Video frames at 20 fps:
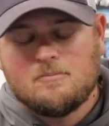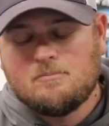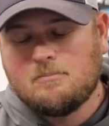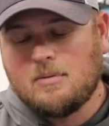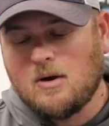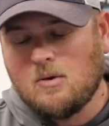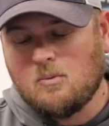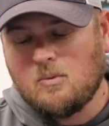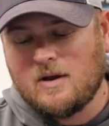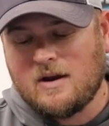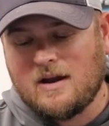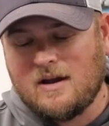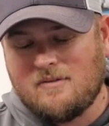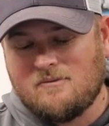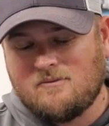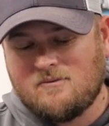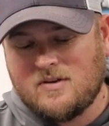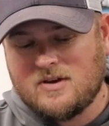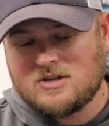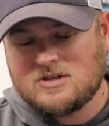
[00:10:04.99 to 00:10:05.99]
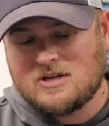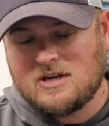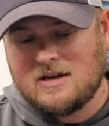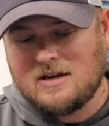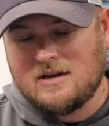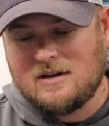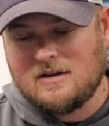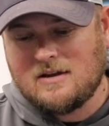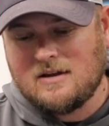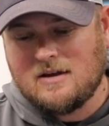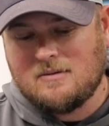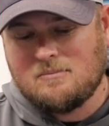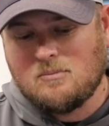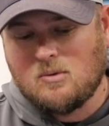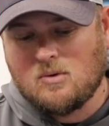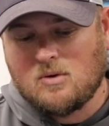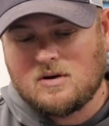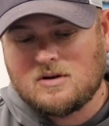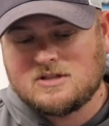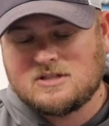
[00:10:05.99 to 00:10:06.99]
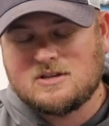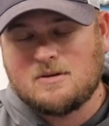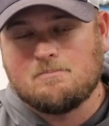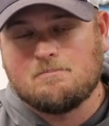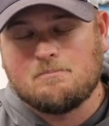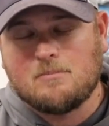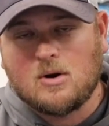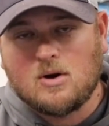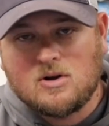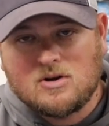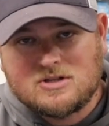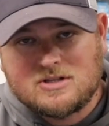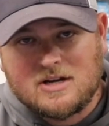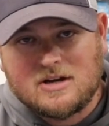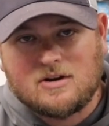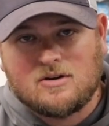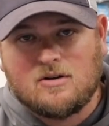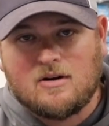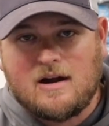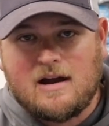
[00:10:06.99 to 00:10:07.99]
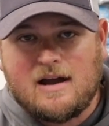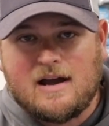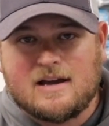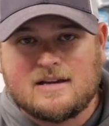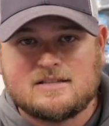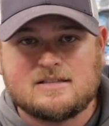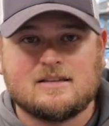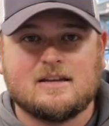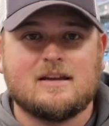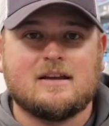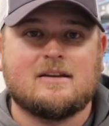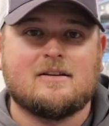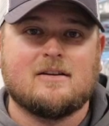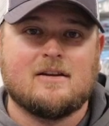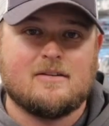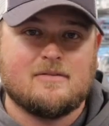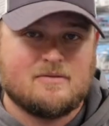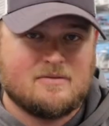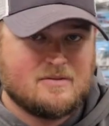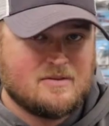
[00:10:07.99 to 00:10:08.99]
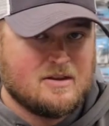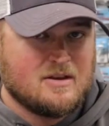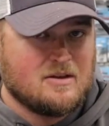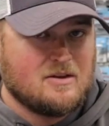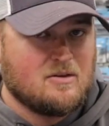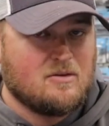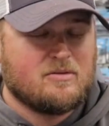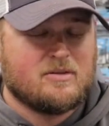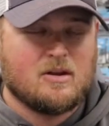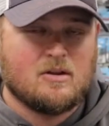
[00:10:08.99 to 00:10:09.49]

But when I'm fishing more submergent grass, like the,